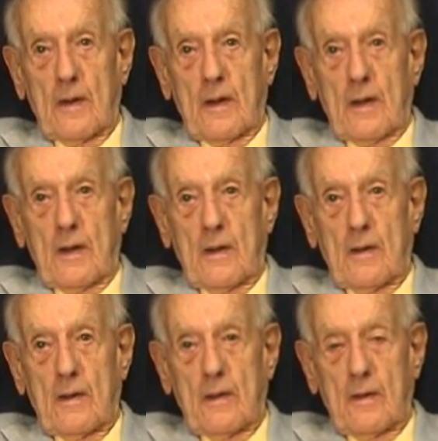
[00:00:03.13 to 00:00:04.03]
and
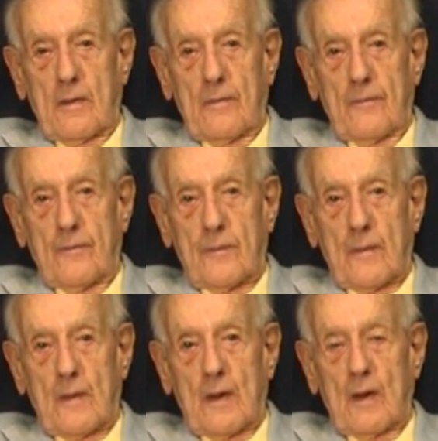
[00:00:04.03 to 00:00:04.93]
tell us about that
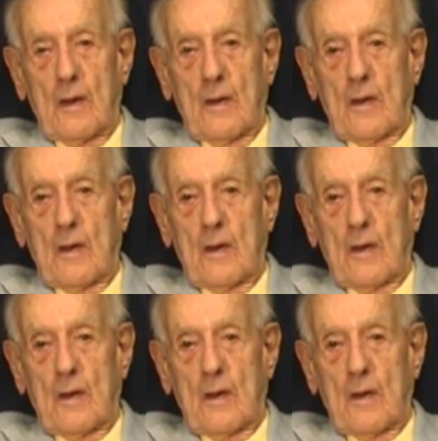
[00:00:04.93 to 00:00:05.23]
trip up.